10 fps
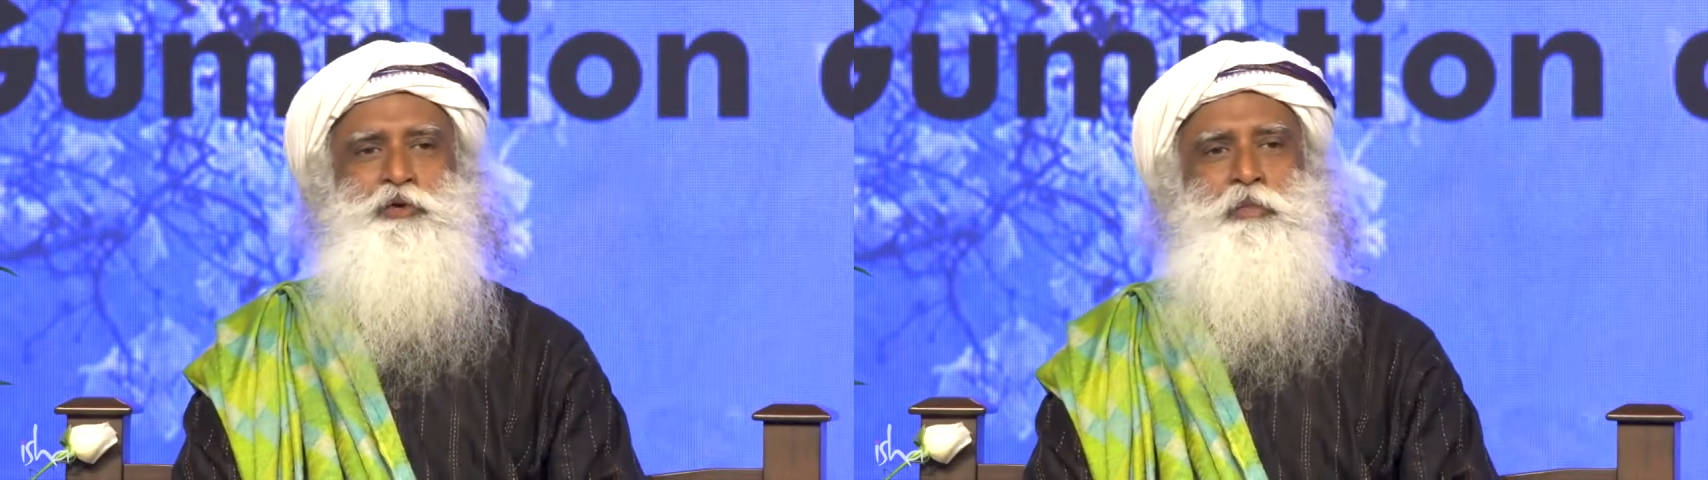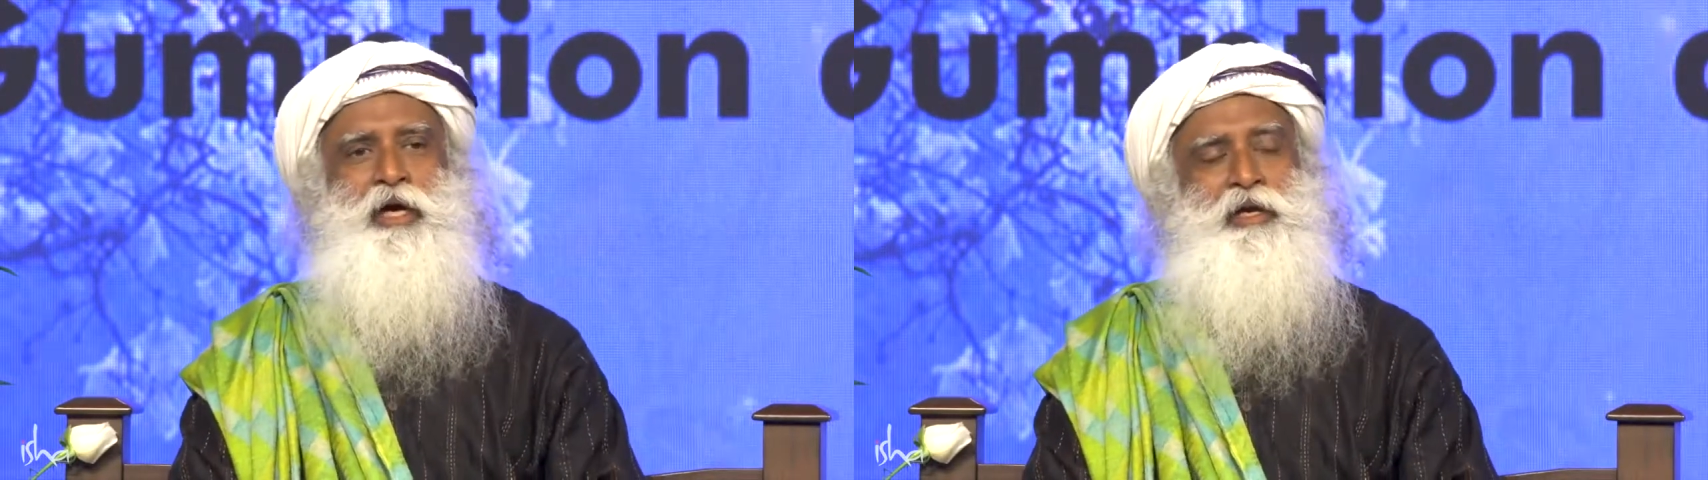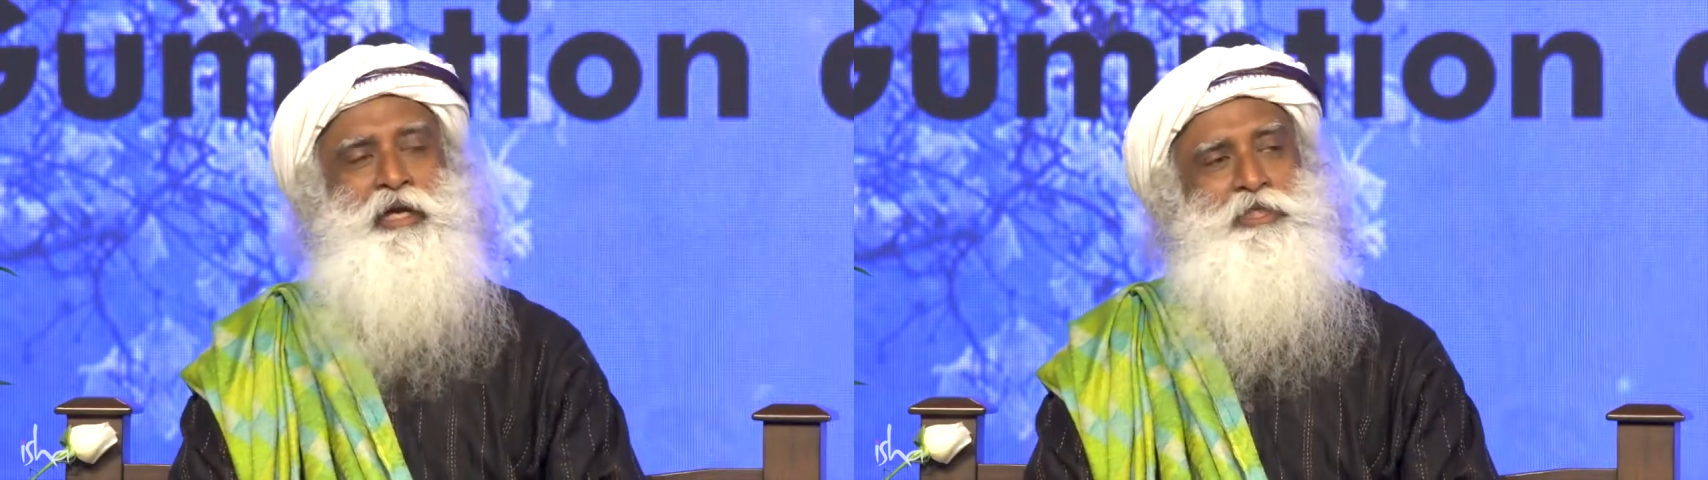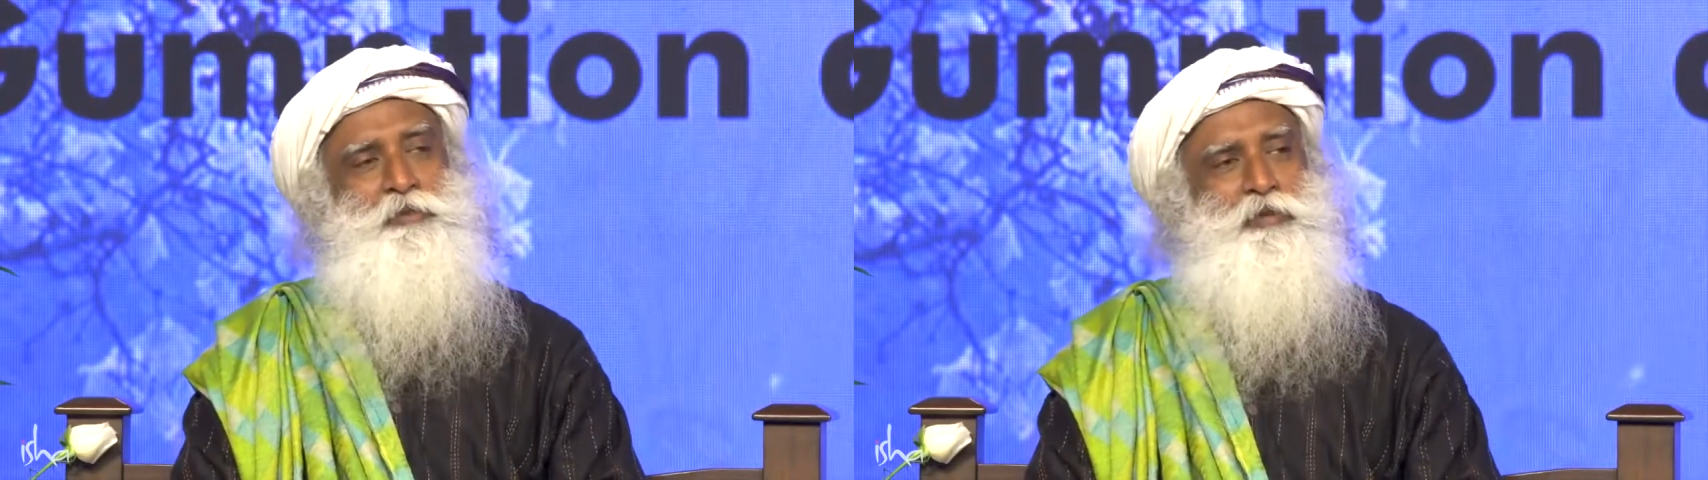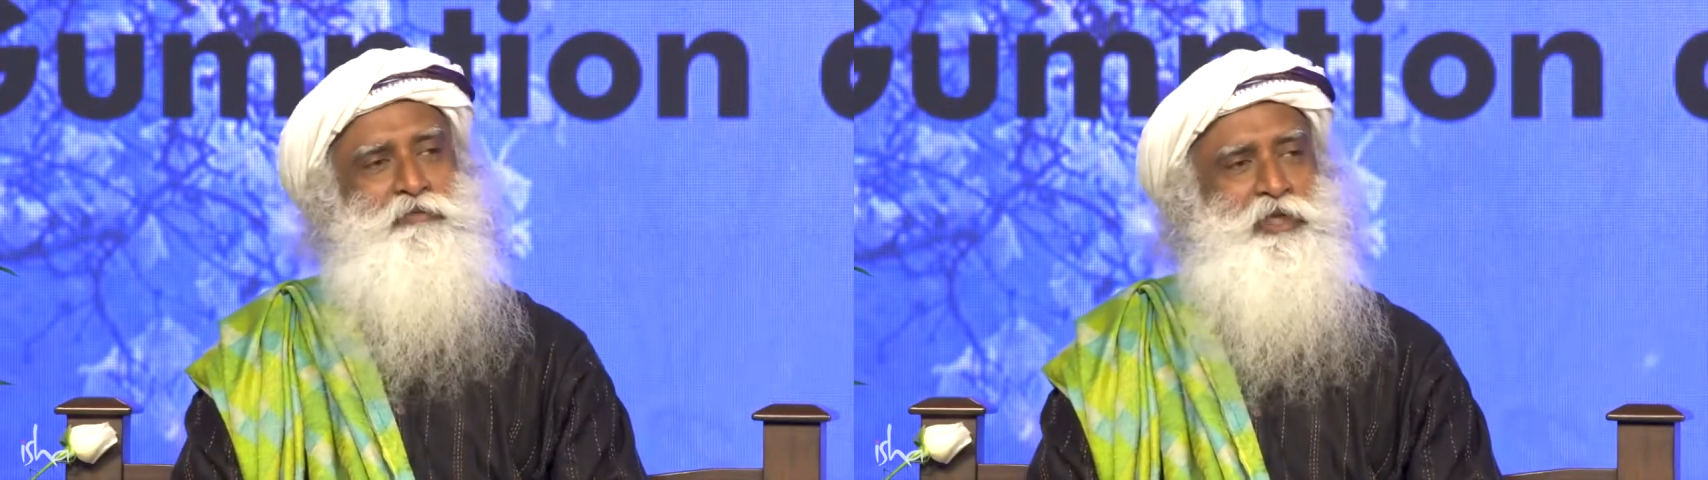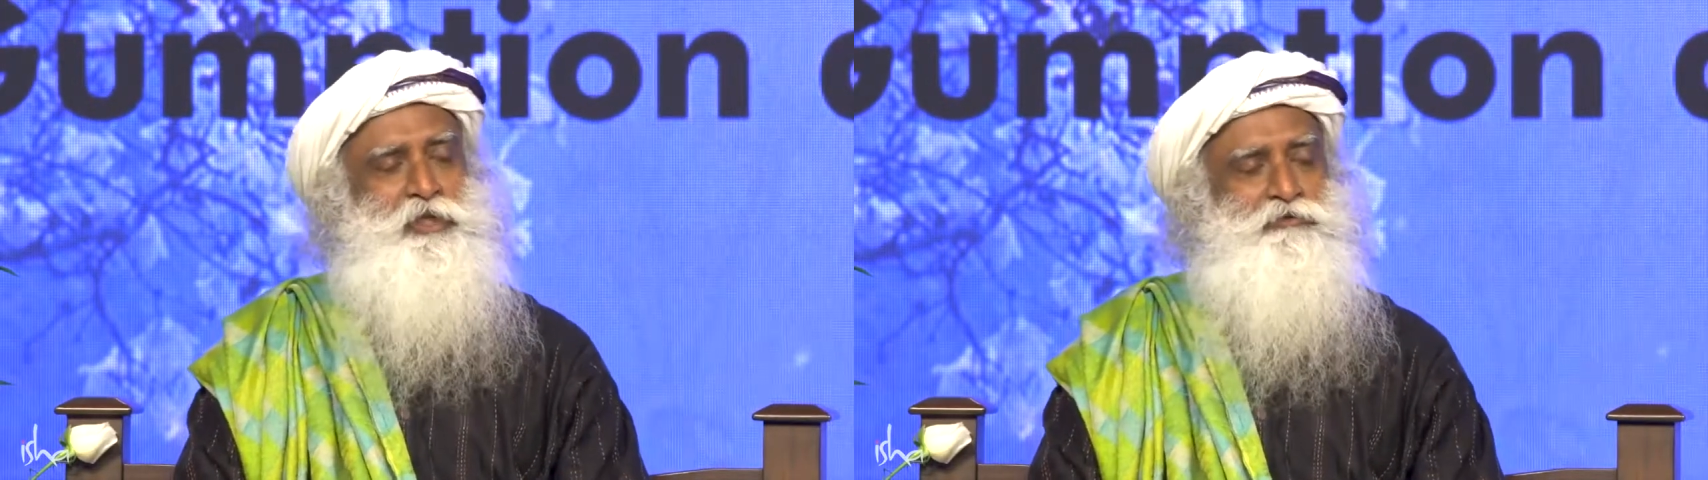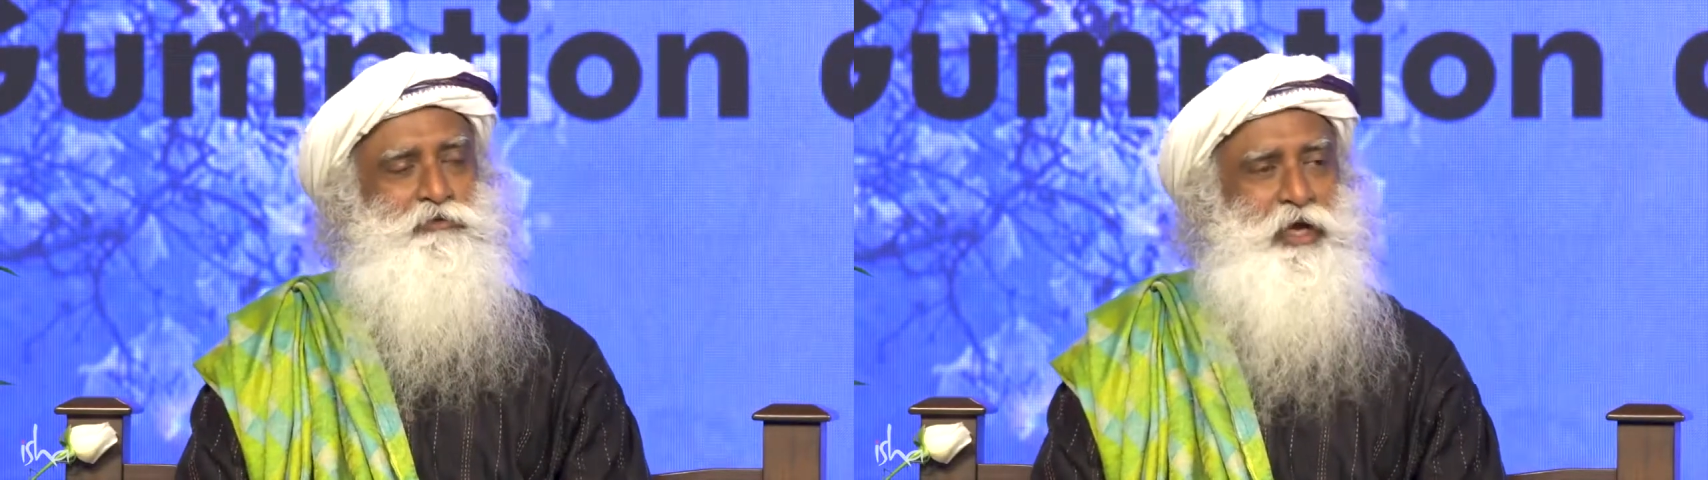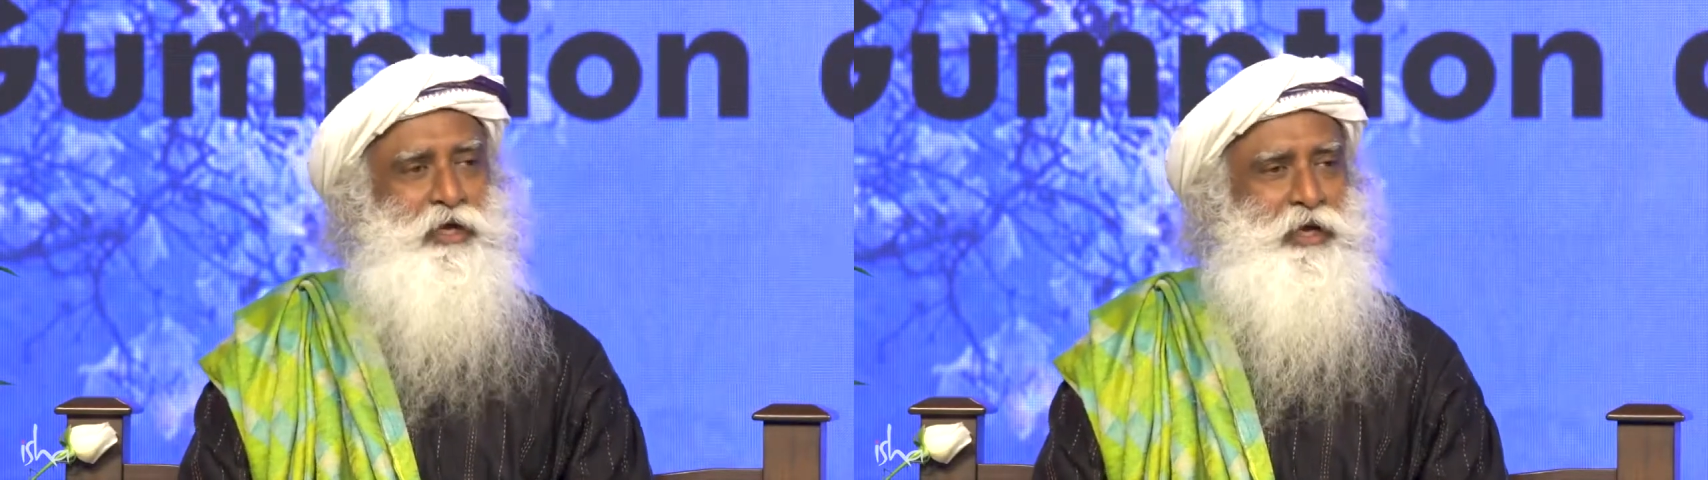to my less privileged
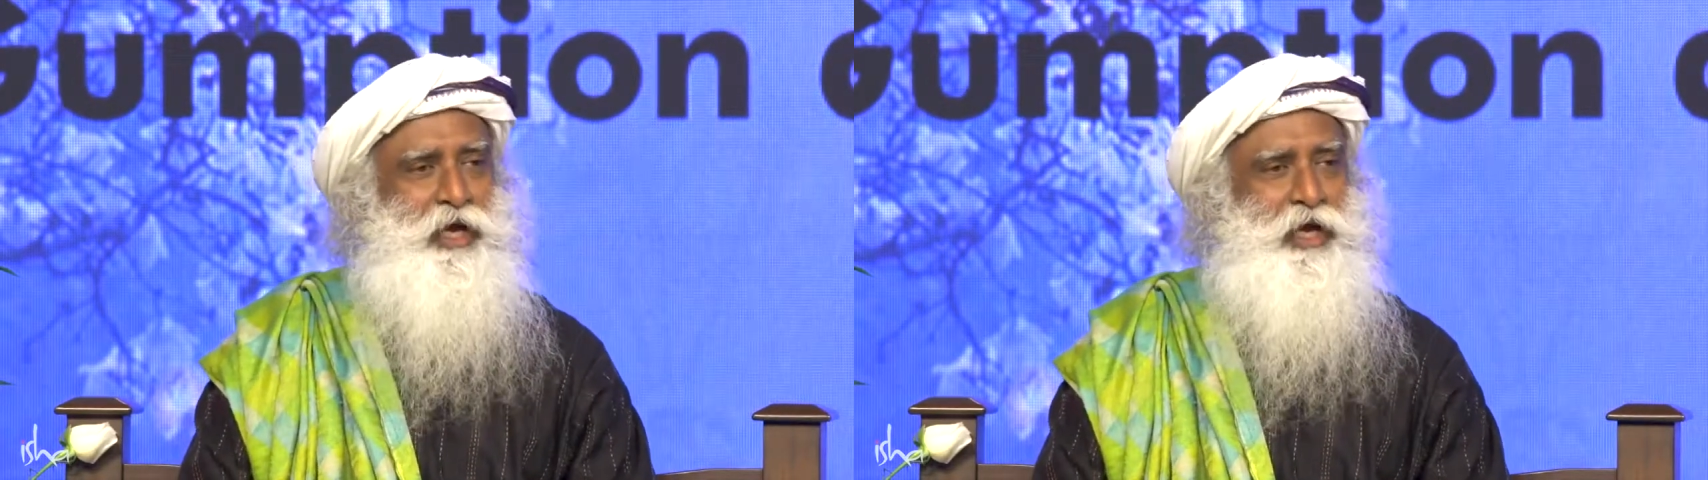friend,